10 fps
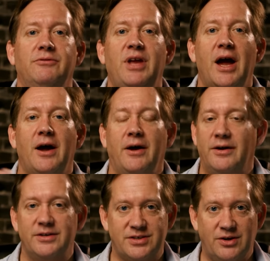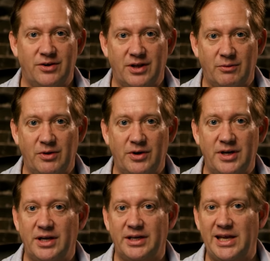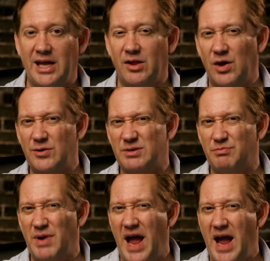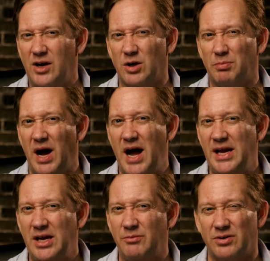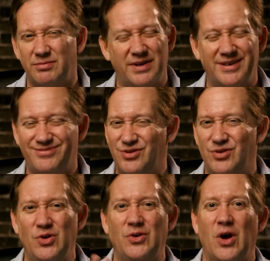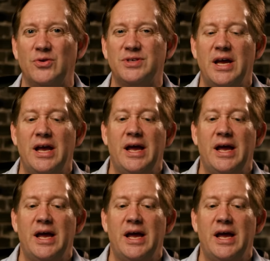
Yeah. So they were looking to get those back or buy them or who knows.